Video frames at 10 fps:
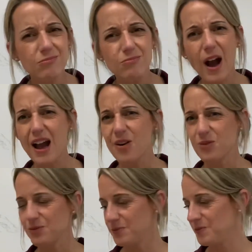
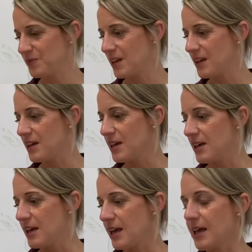Wow.
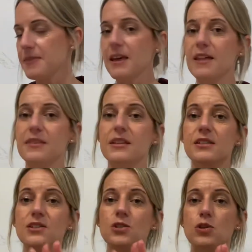And then this
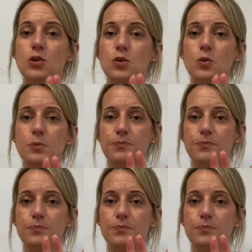is new.